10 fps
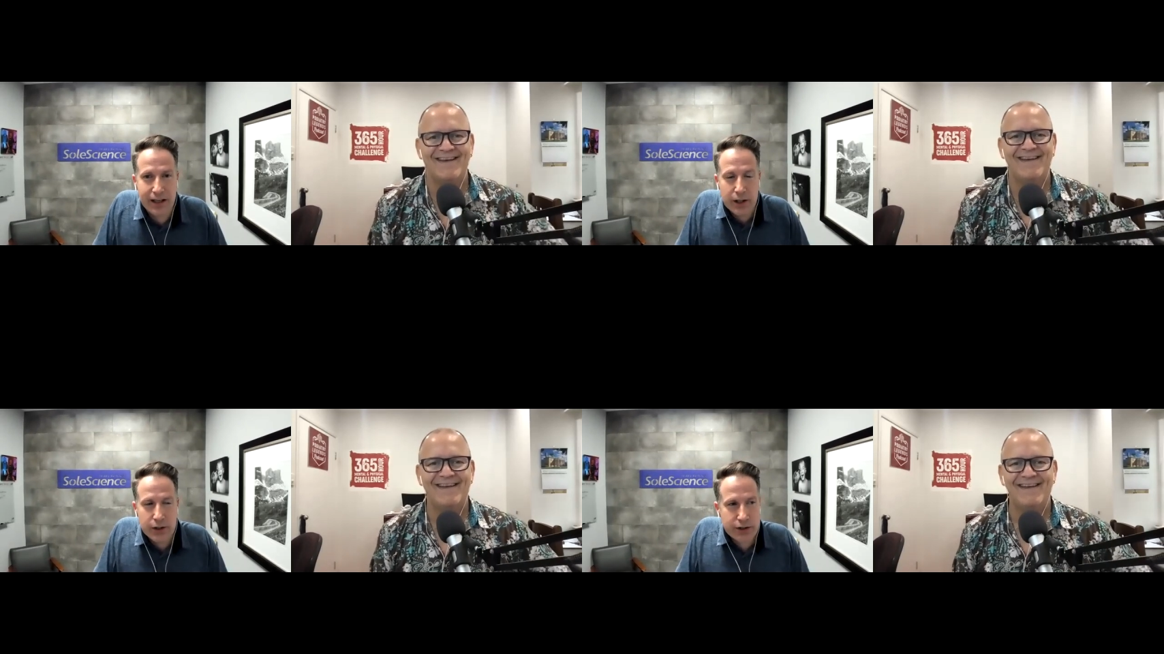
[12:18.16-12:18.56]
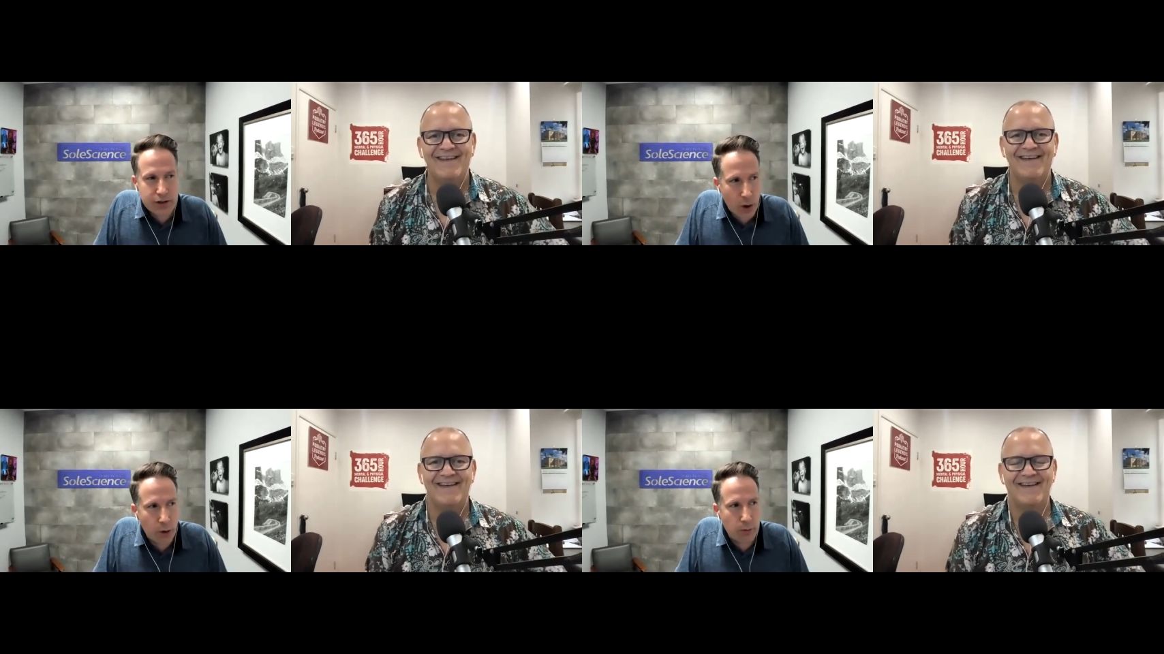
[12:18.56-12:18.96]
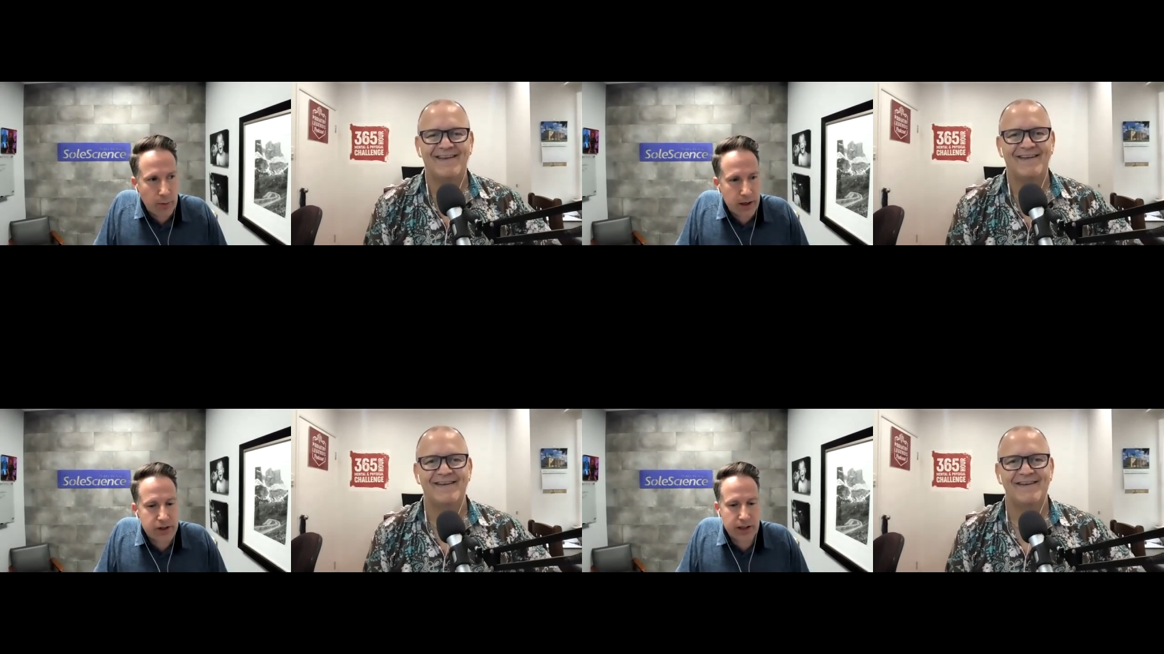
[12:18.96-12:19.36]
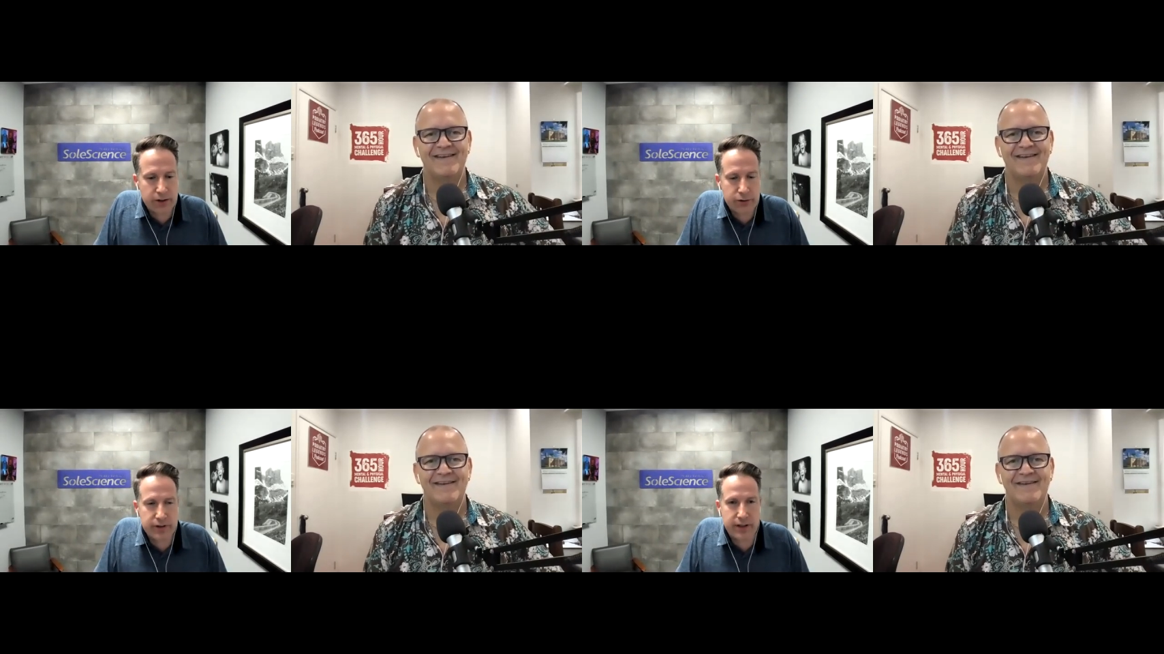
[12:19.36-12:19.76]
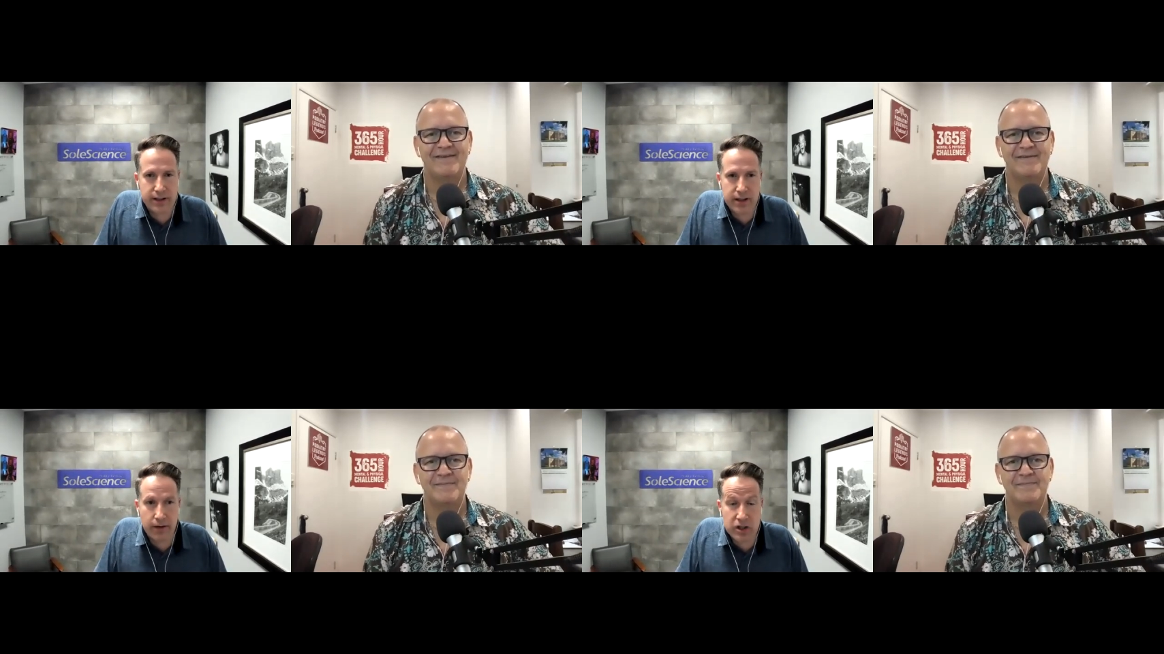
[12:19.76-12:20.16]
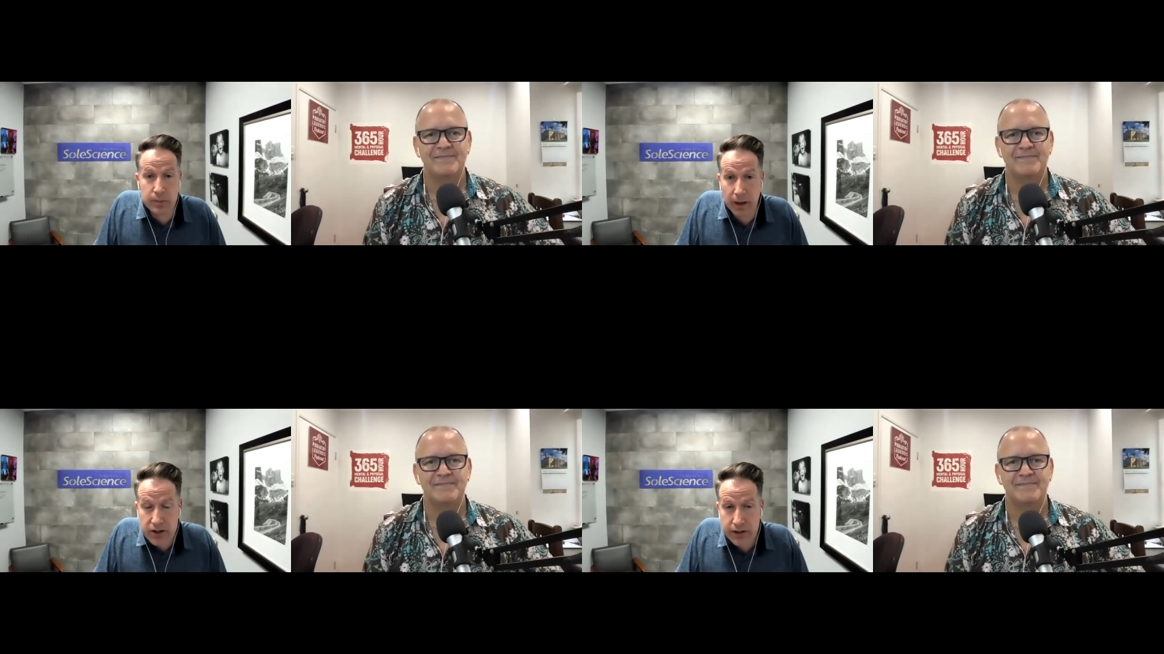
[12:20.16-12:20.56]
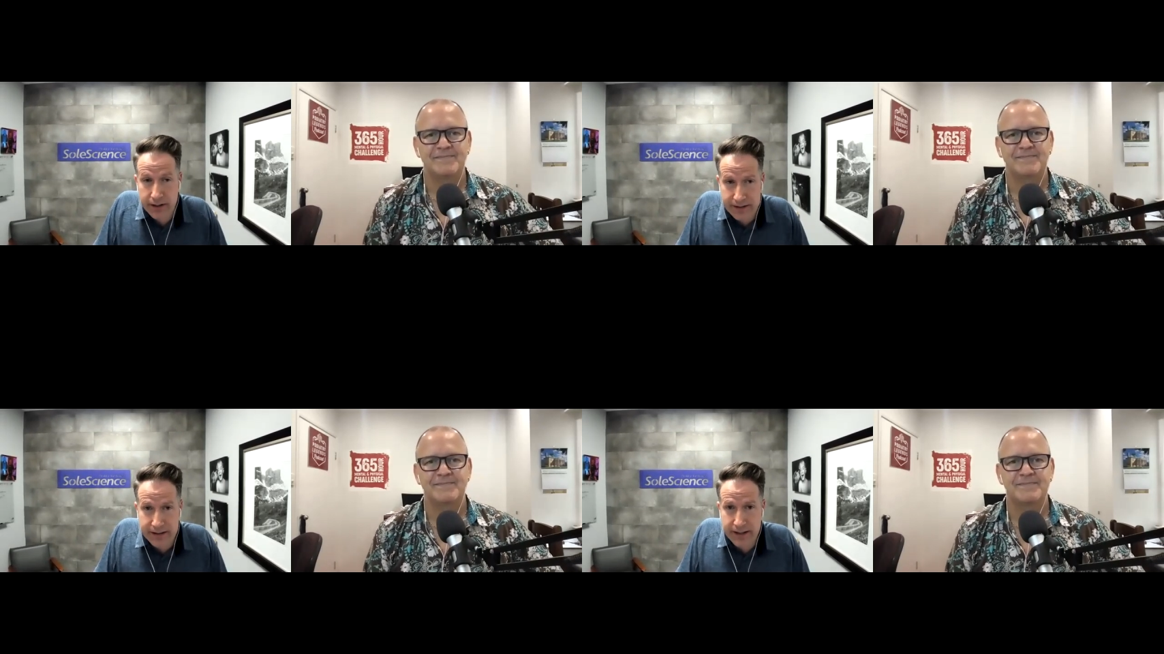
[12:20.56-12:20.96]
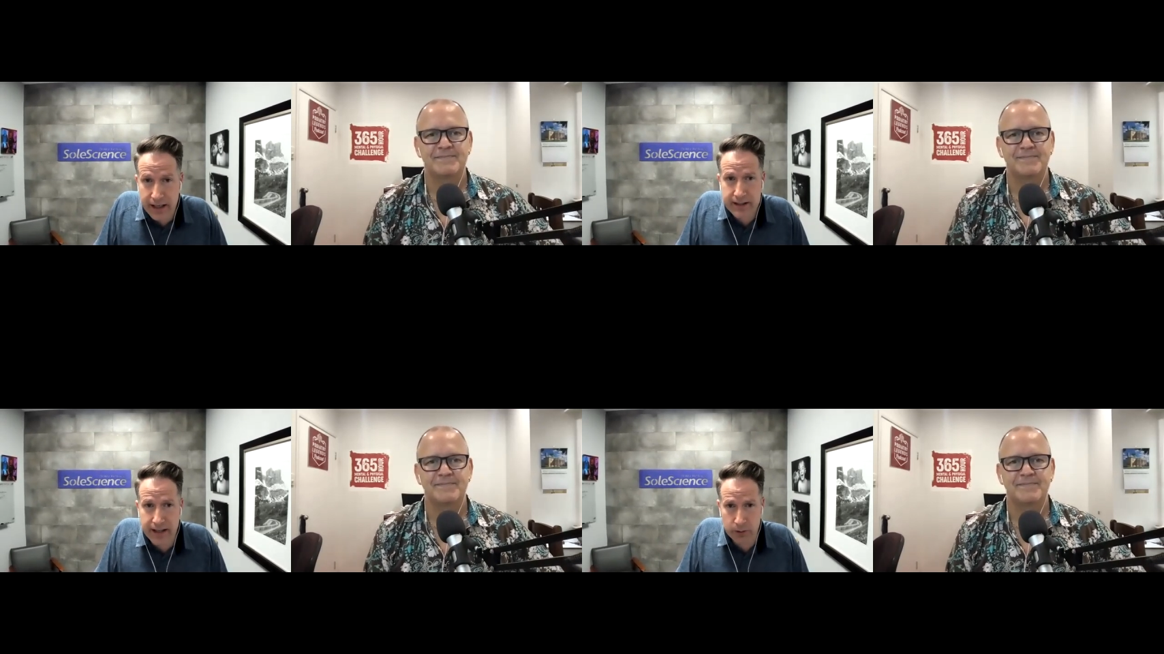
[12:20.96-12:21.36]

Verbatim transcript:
Speaker 1: so much interesting stuff, especially in today's day